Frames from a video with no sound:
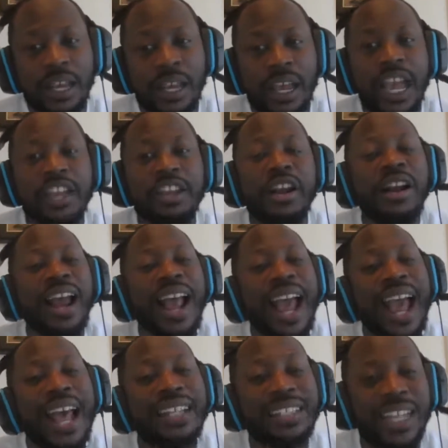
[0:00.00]
And you're
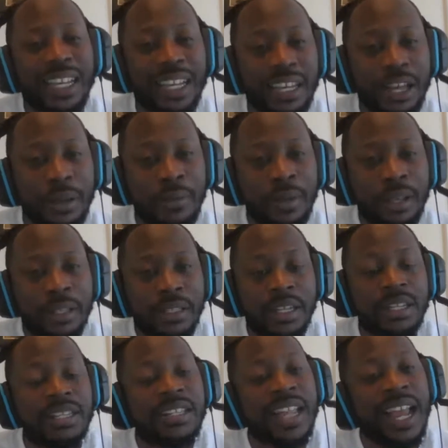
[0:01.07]
asking him to
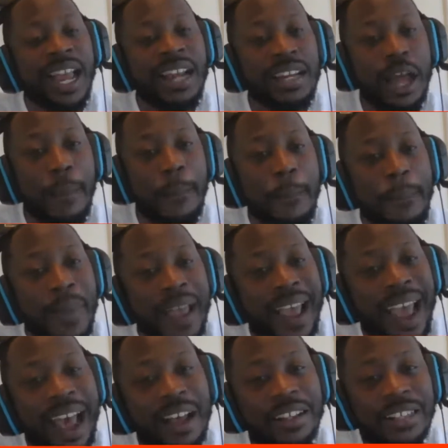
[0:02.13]
stand up and play
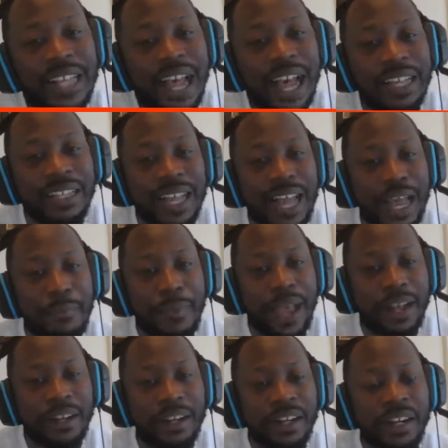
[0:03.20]
outside
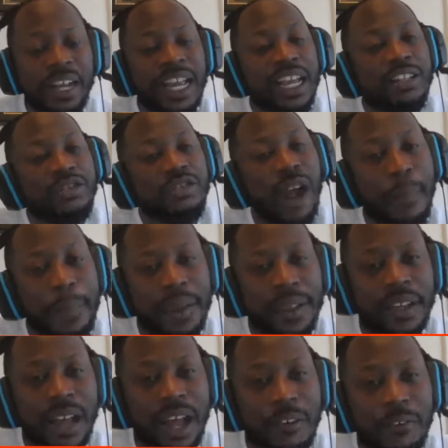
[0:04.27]
linebacker and drop in
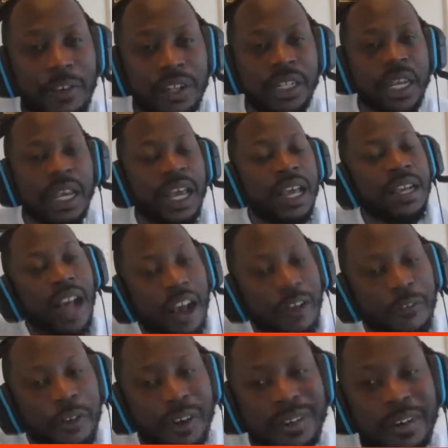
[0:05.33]
coverage and
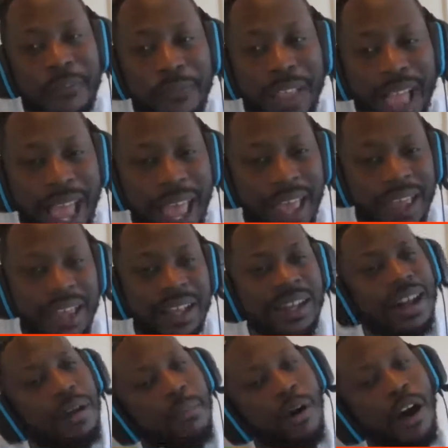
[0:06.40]
cover in the flat.
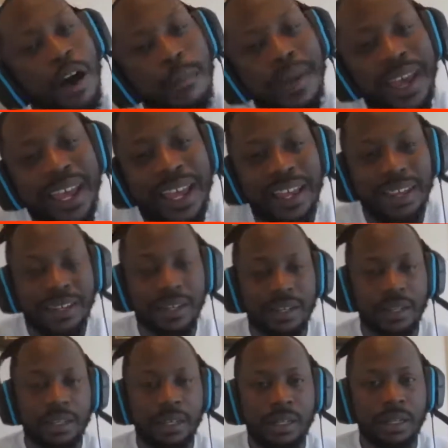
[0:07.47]
Come on, man.
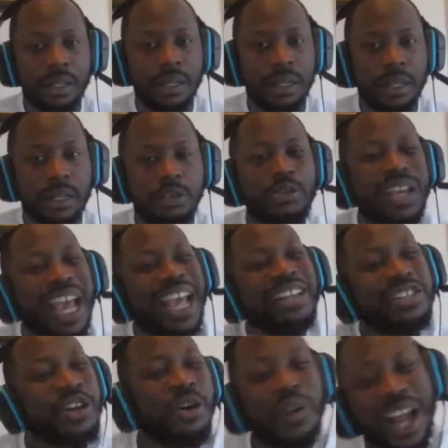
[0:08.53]
You can't
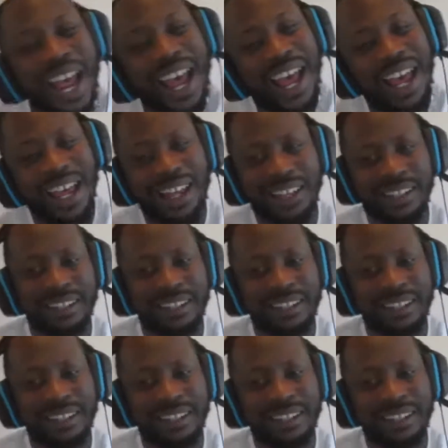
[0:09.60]
do that.